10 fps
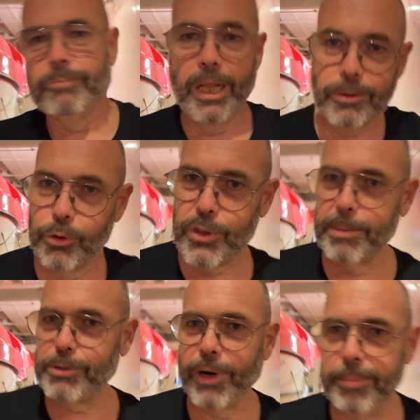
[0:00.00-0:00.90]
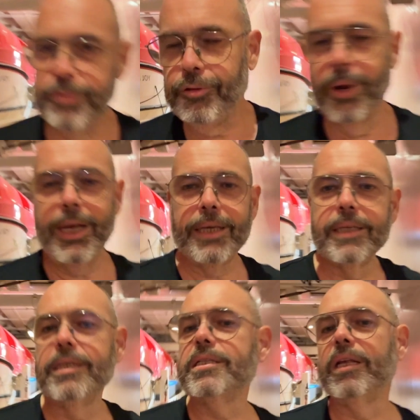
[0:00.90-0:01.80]
Well, do subscribe if you like,
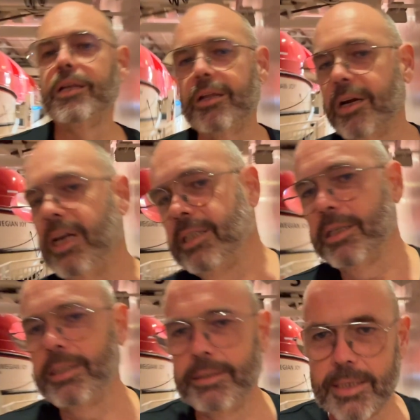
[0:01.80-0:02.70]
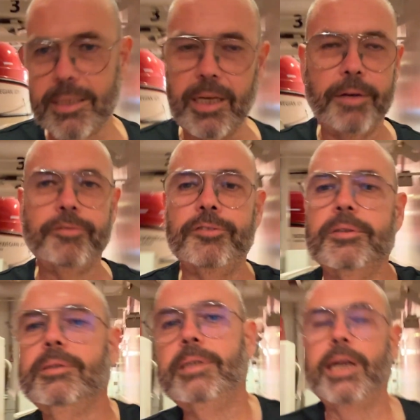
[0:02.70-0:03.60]
and there's a lot of other stuff
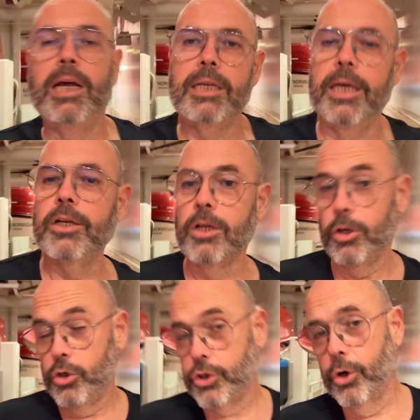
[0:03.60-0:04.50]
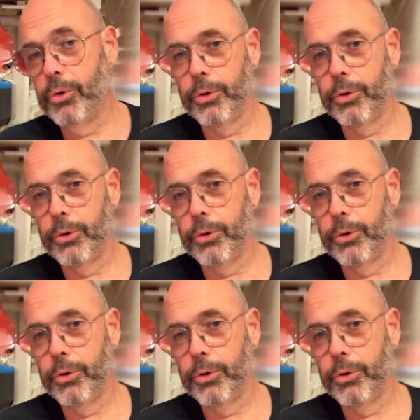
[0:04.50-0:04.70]
that I can show